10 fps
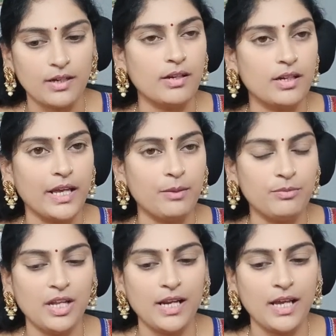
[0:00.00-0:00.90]
type
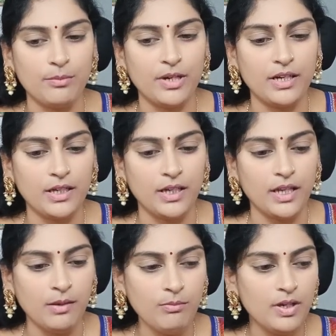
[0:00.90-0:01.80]
the library
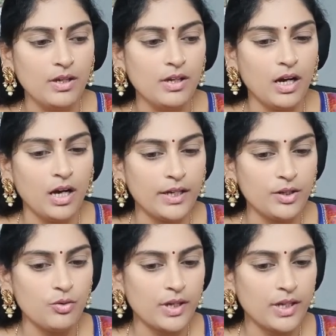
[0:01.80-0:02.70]
name, and
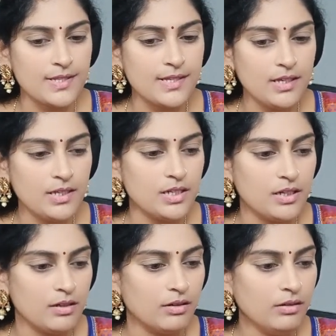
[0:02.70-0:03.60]
you can see it
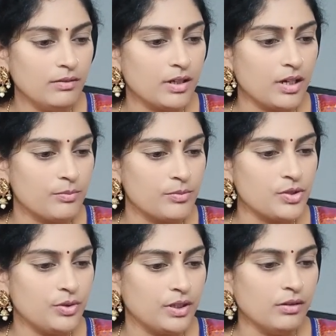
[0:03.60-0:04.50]
here. Come to
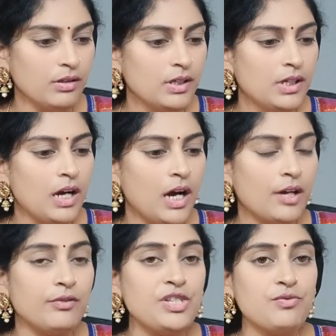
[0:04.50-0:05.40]
here, and
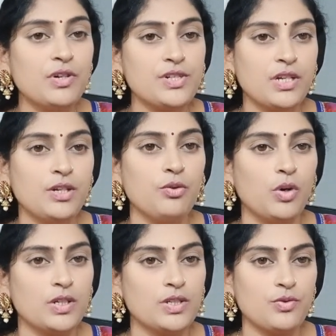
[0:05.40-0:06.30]
which version you
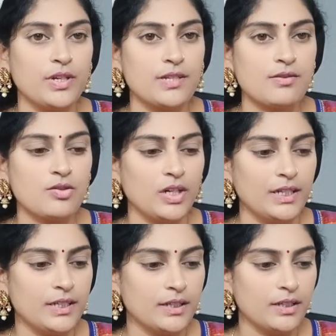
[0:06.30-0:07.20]
want to install
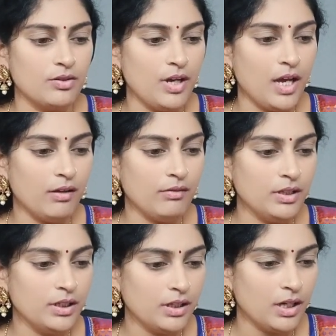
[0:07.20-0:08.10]
it. You have
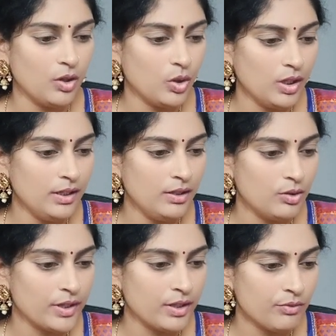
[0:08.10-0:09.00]
the all
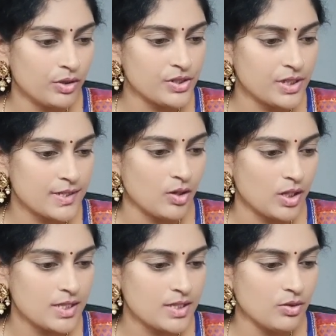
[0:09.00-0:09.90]
lower versions
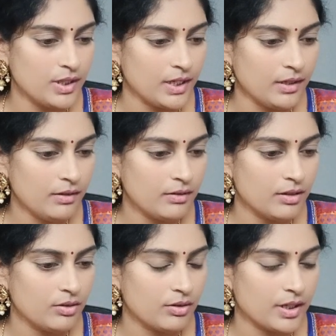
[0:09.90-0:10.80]
also there.
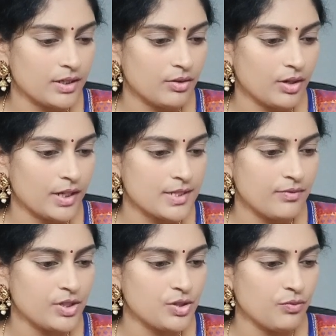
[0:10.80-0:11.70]
You can see
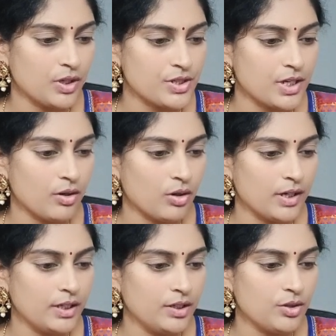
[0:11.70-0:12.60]
which version
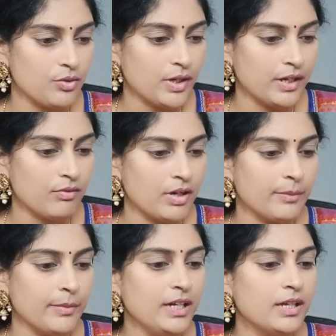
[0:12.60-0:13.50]
according to your
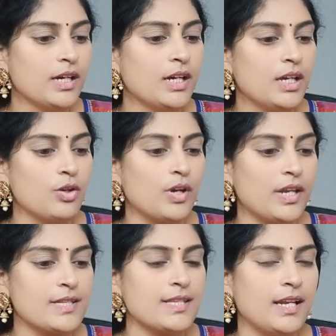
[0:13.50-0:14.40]
requirement. You can
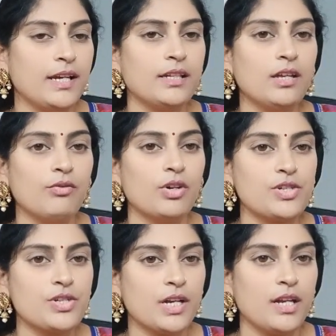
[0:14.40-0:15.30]
select the
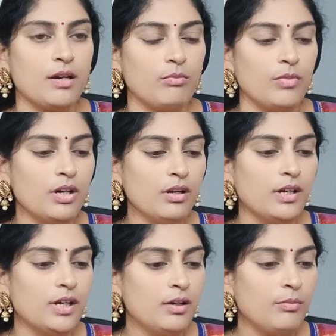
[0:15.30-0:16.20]
version number.
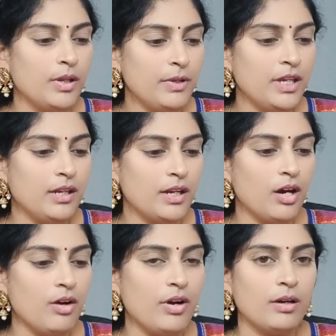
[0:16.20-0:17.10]
Maybe
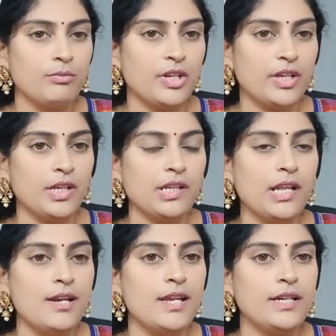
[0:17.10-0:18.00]
now I'm taking the
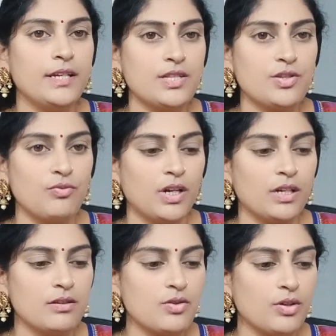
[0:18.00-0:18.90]
latest one.
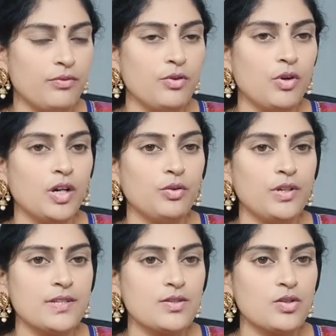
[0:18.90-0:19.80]
So if you want to
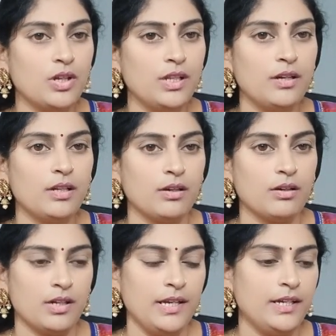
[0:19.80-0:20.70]
install the
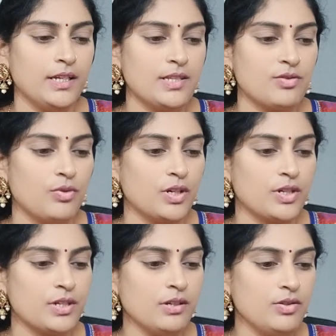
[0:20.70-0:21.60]
latest
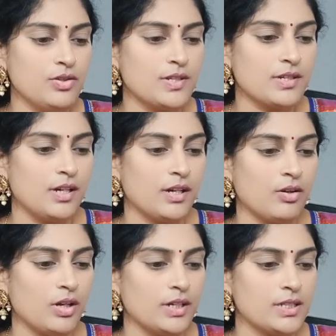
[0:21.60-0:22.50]
version, just click
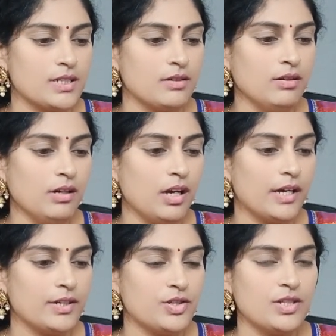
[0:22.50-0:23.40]
on it here
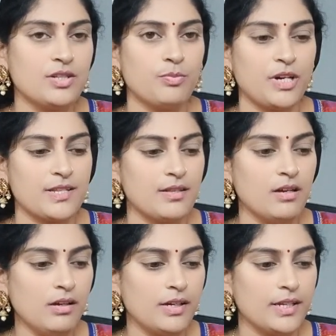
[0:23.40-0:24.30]
and just press the
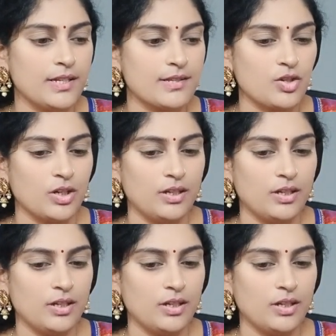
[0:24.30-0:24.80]
install.